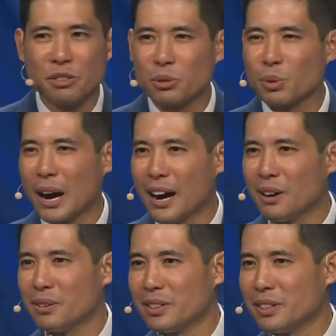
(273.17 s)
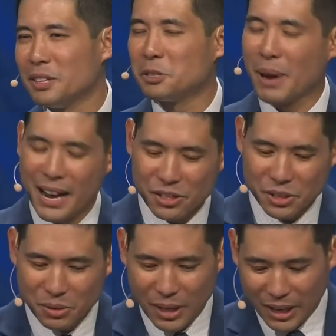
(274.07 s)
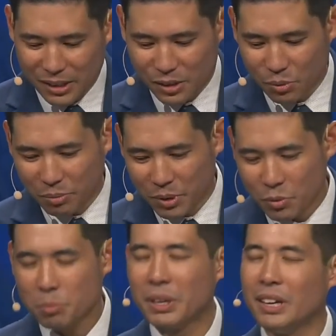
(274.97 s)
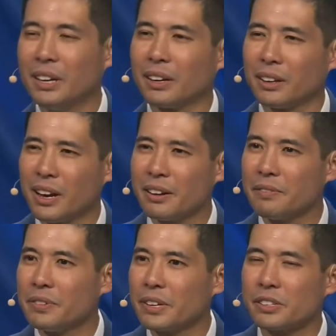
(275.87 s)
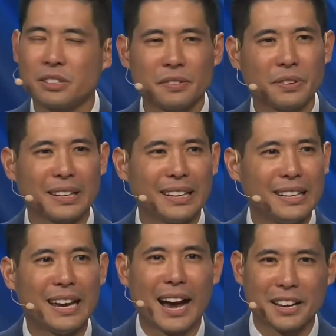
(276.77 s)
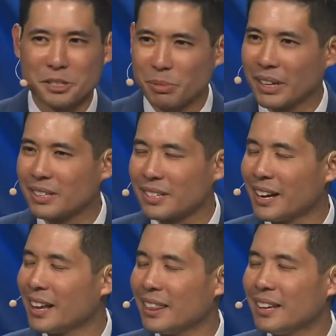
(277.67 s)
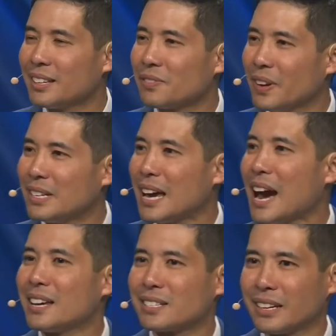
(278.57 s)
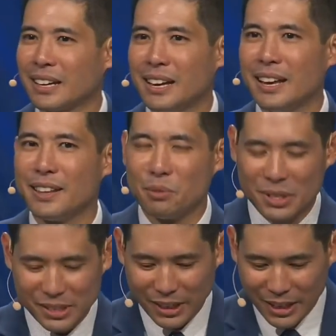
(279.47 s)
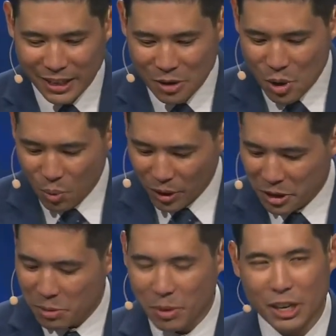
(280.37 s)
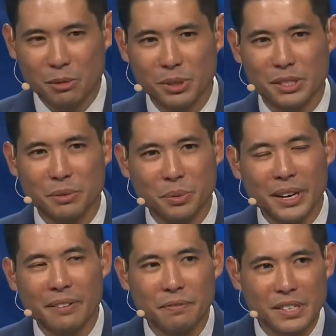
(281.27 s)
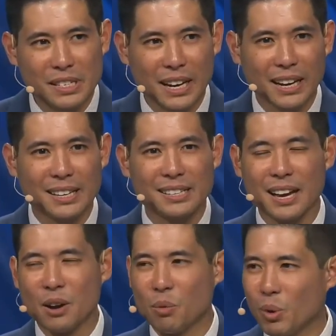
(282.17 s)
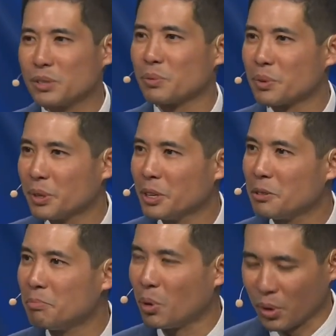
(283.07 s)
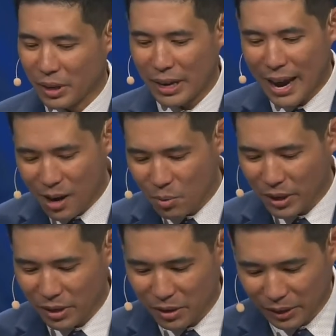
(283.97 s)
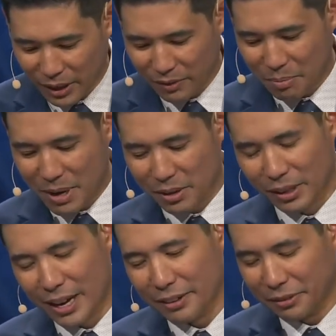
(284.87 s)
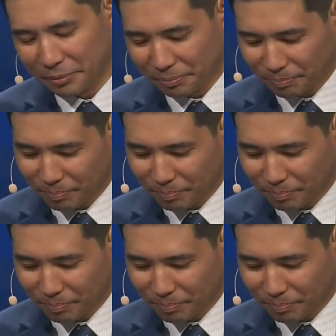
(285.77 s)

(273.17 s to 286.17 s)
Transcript: And throughout these past two days, we've been repeating a lot of various different key aspects. And I think it's fantastic that once again, we're going to be able to reemphasize what's really important and how we can all live a better life.